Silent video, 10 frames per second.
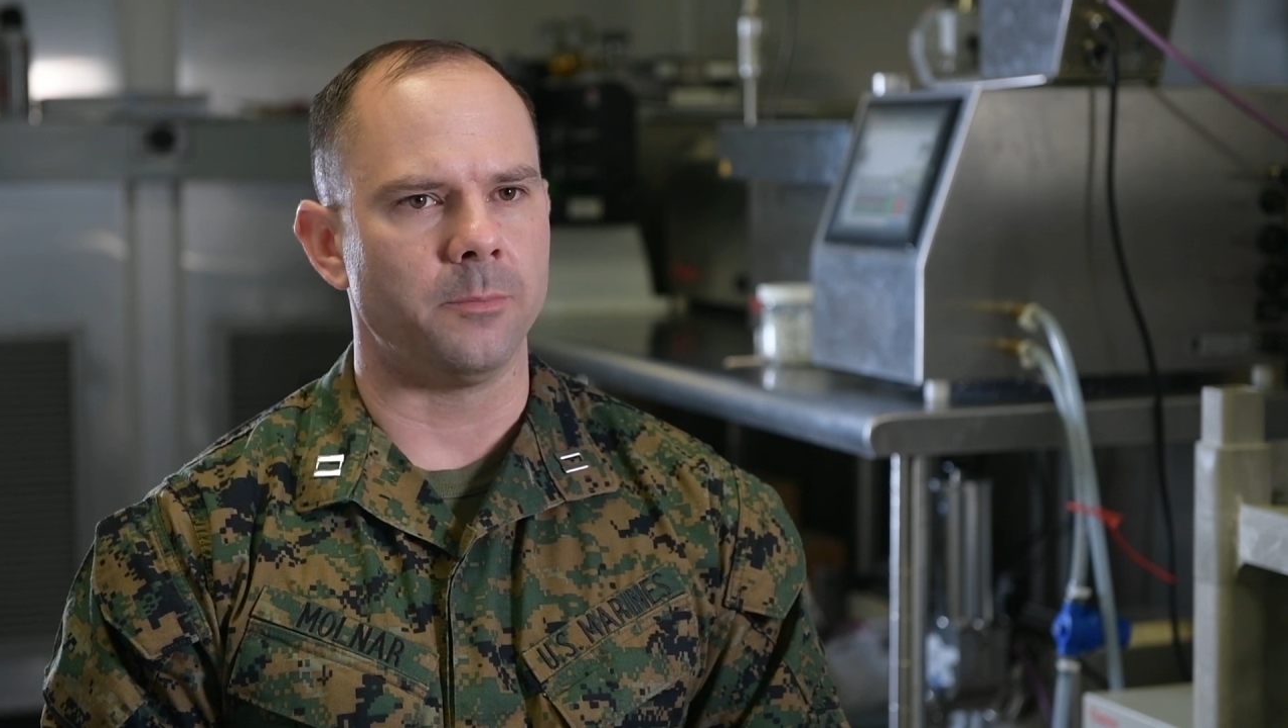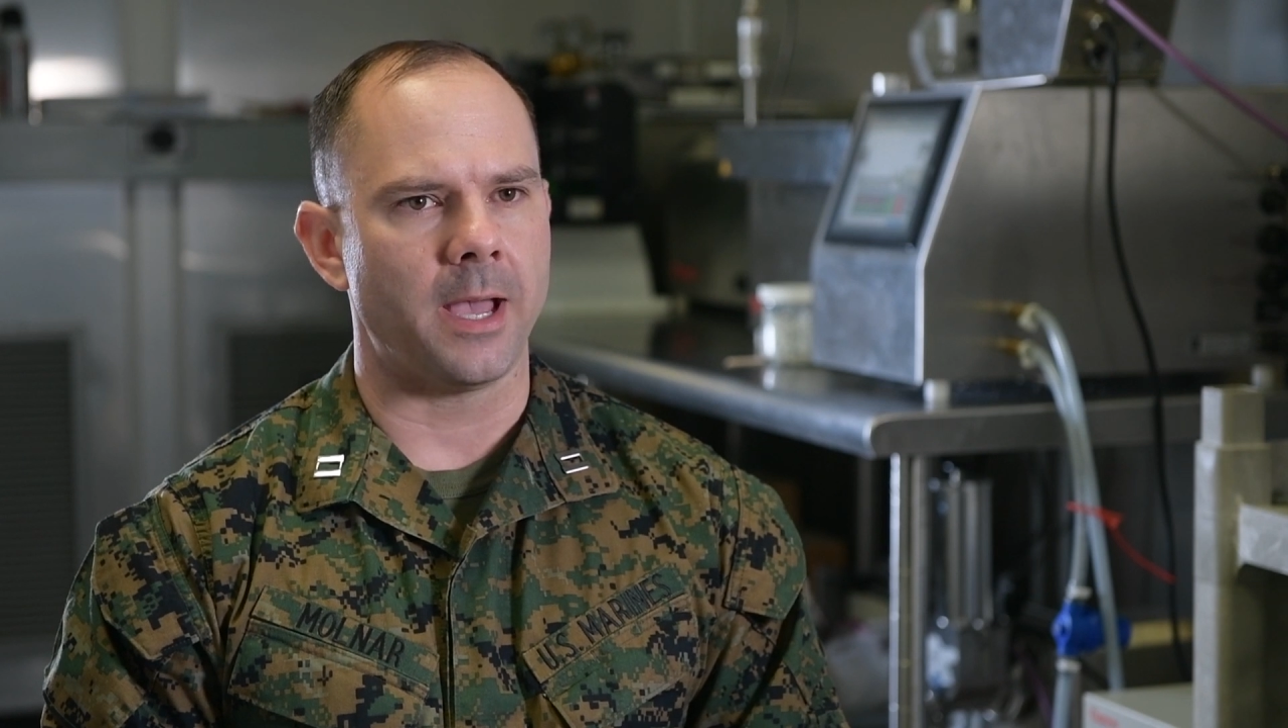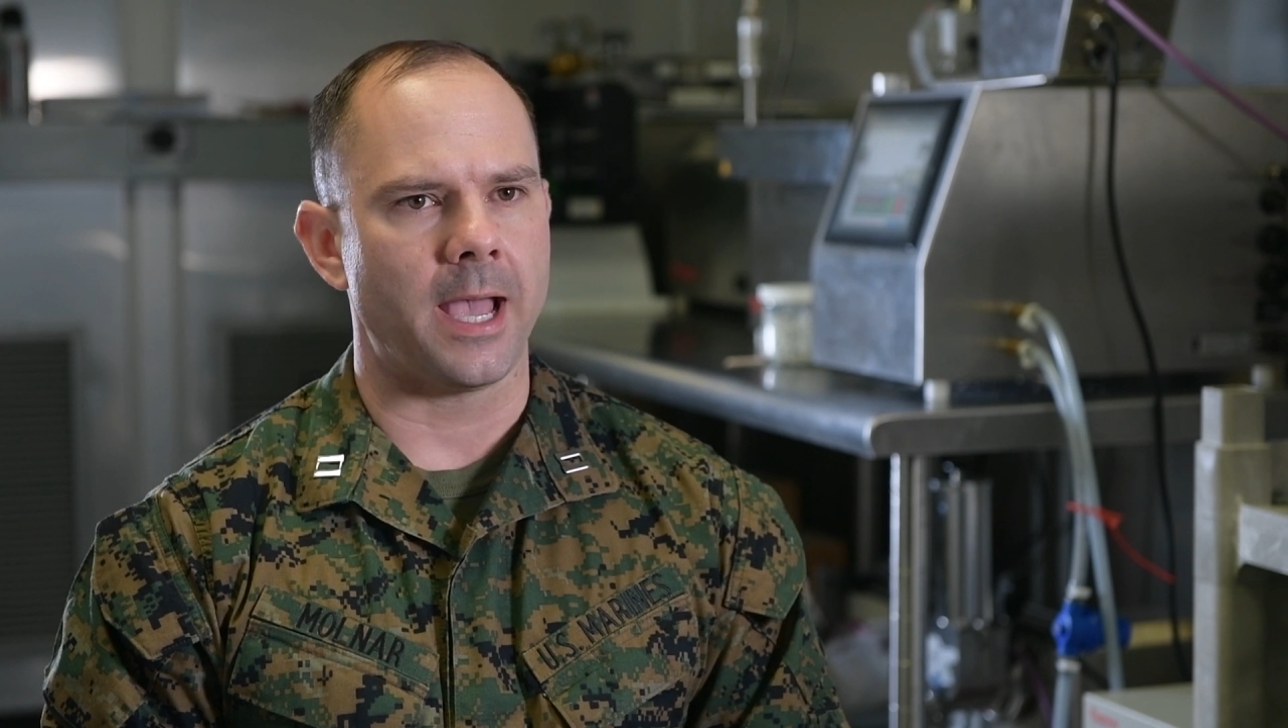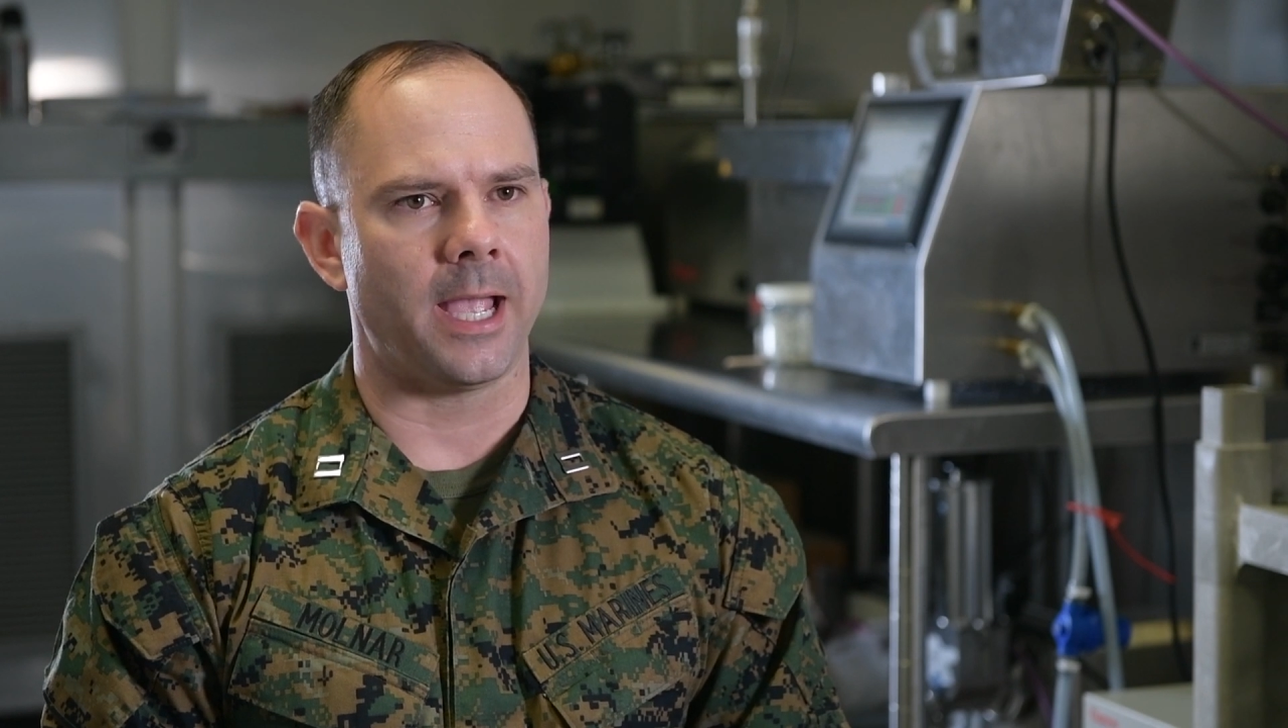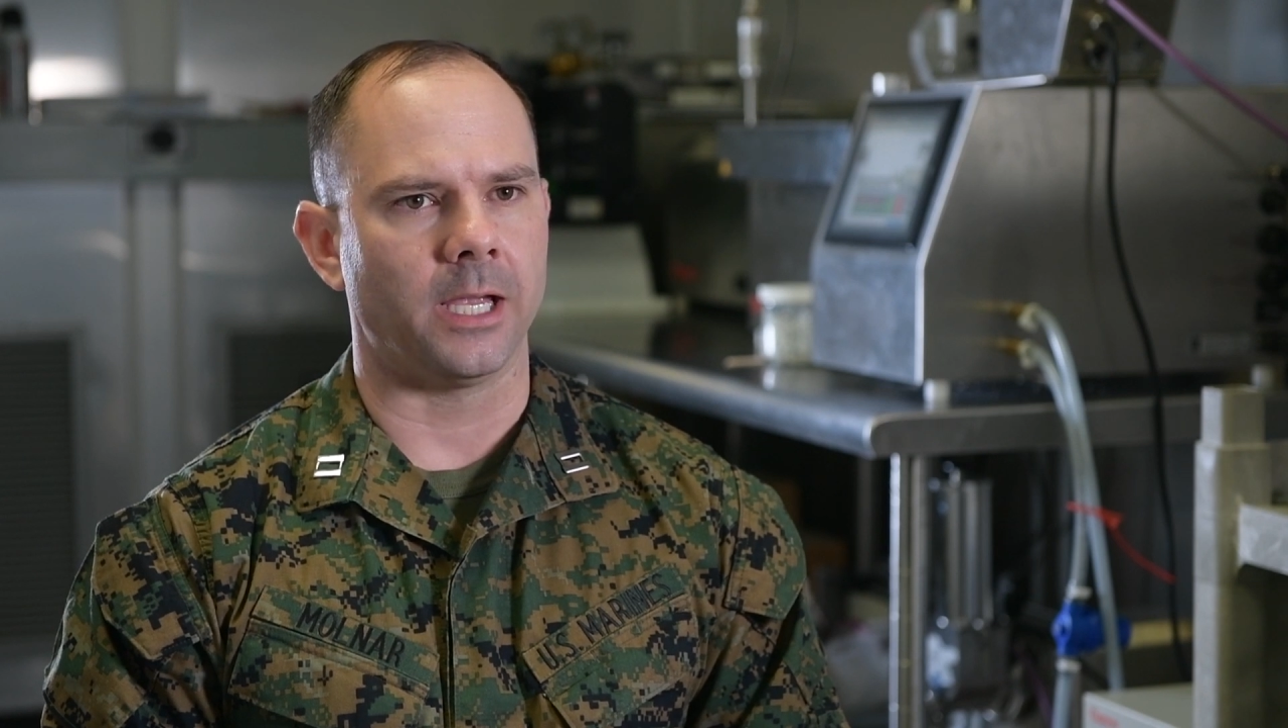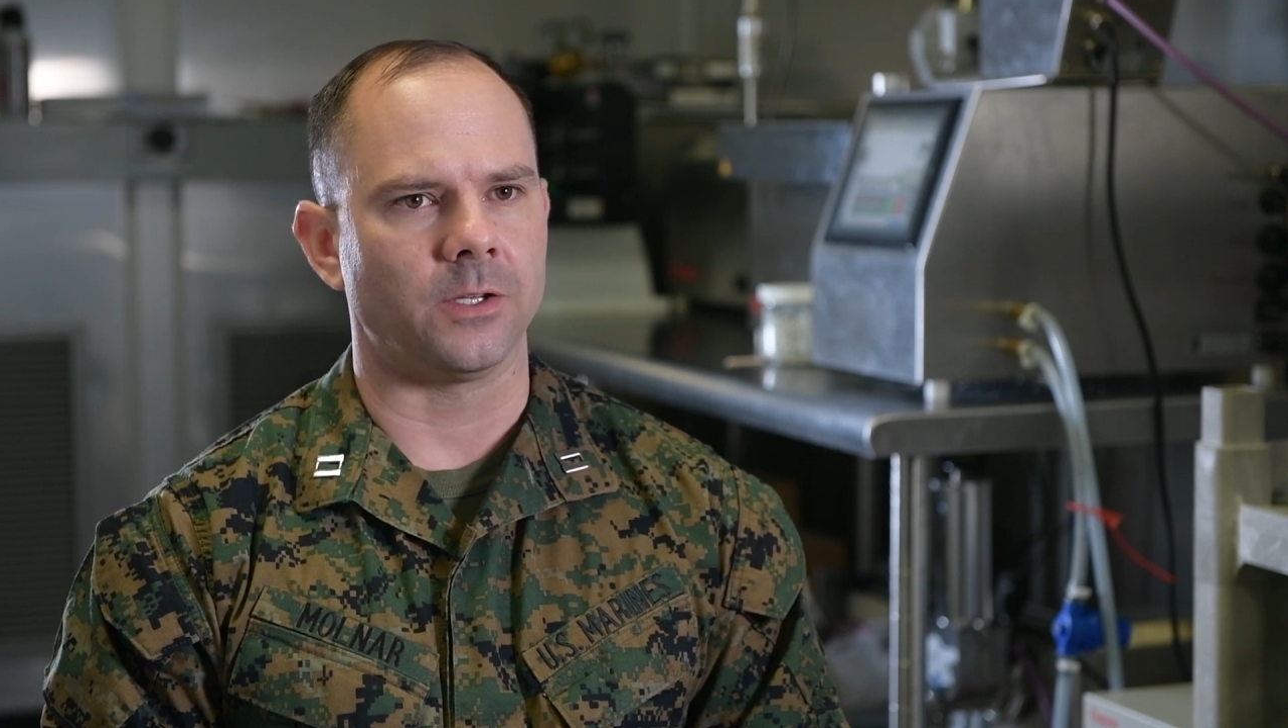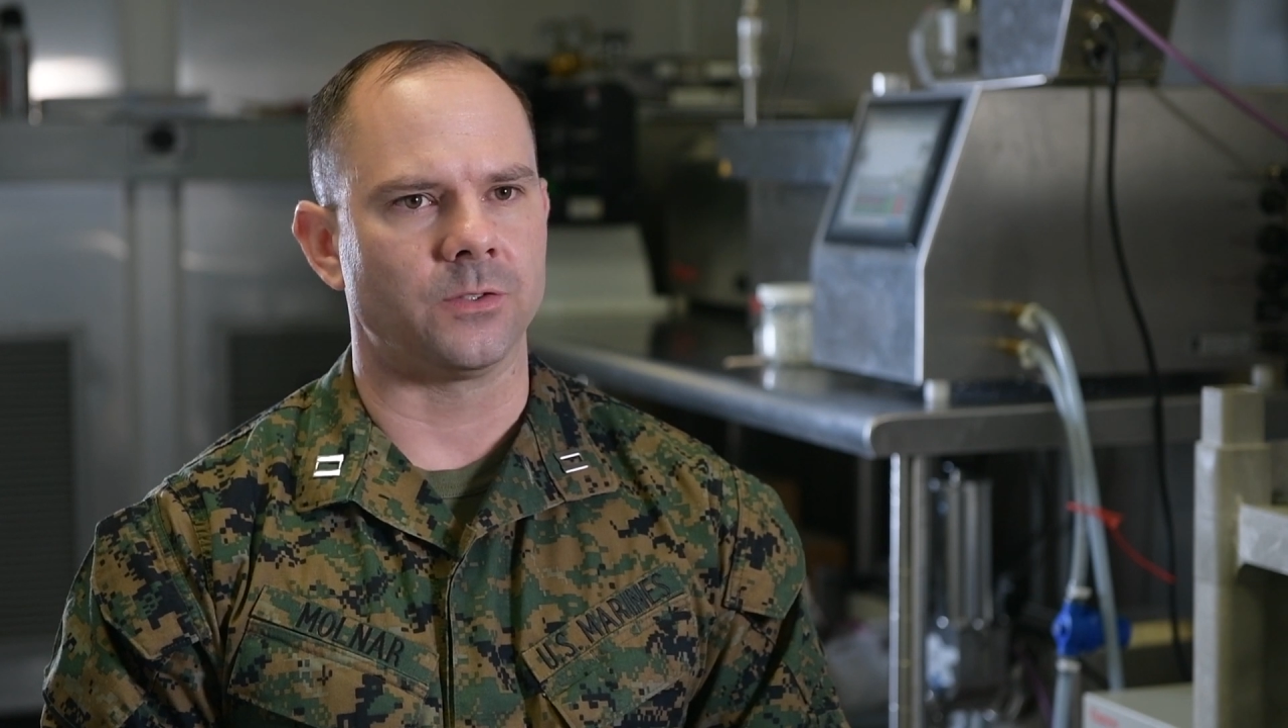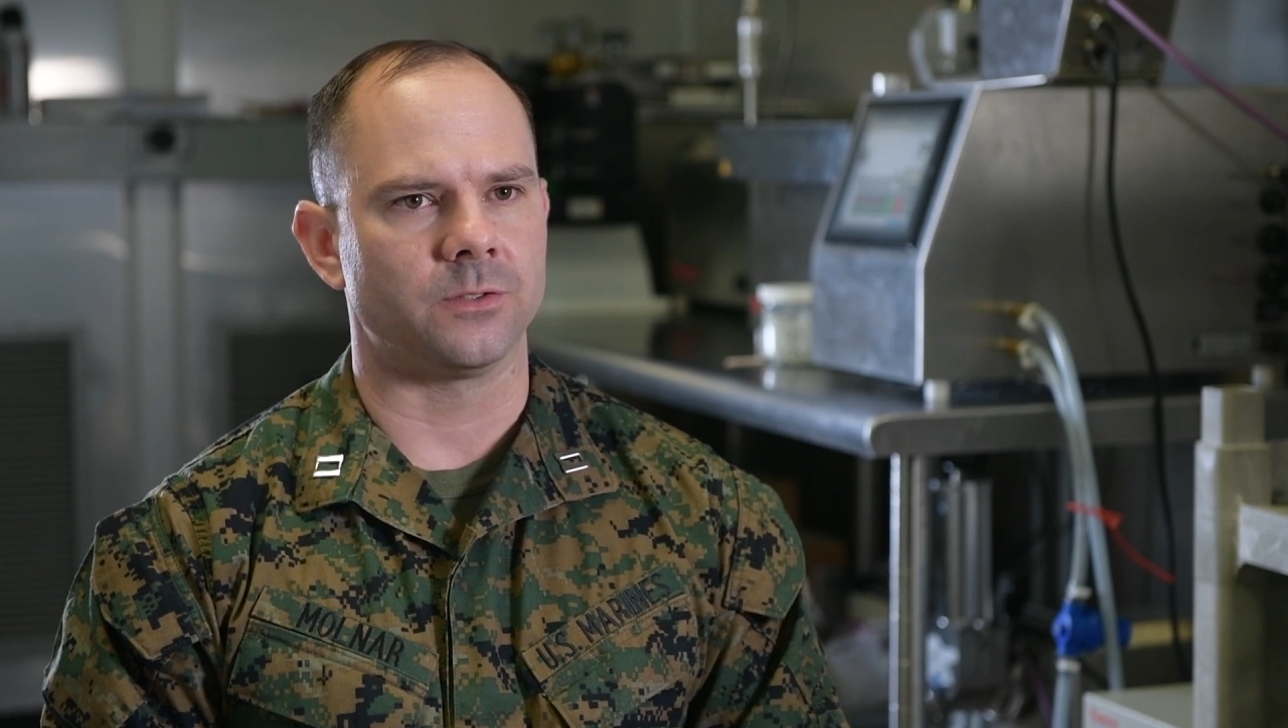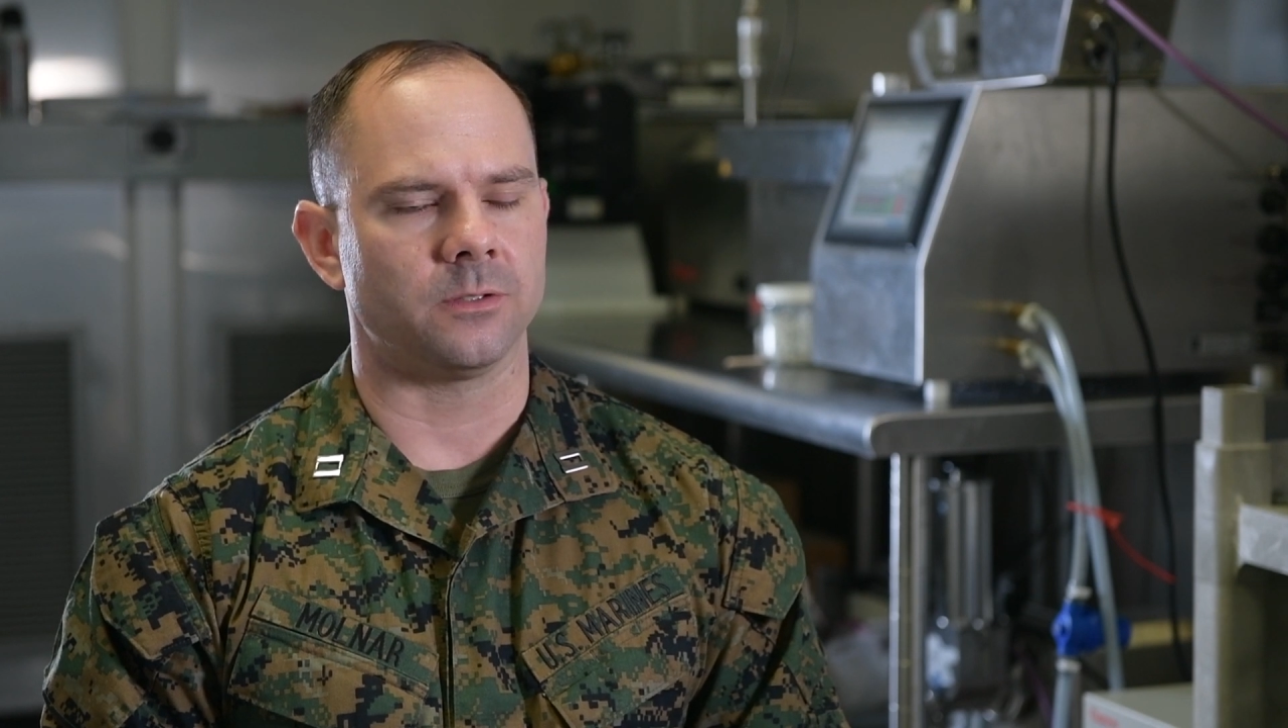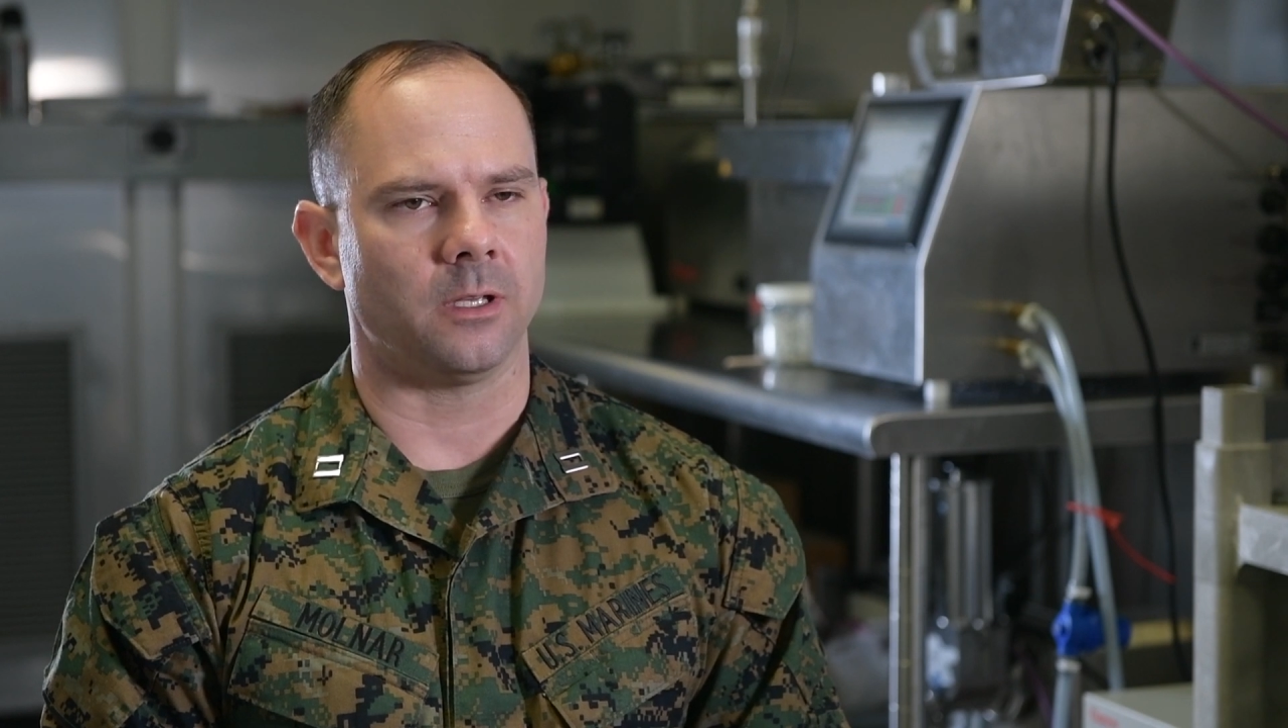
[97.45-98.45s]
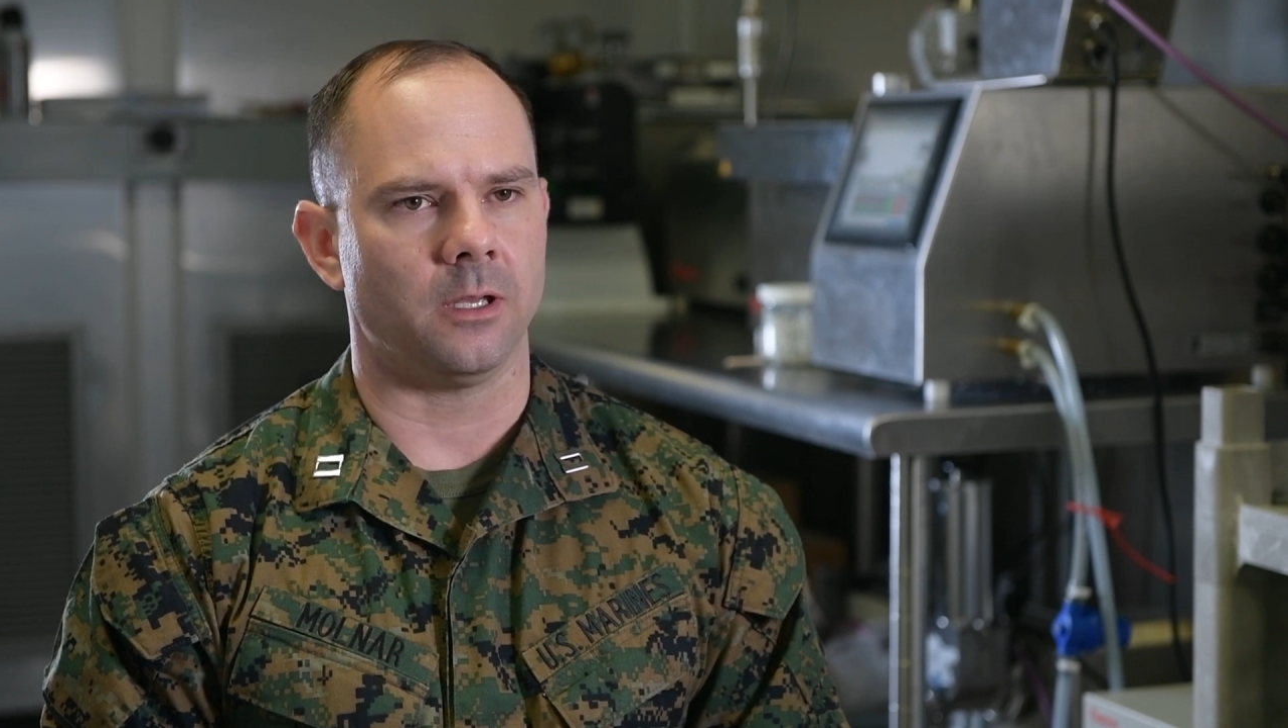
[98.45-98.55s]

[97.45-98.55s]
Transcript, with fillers: bags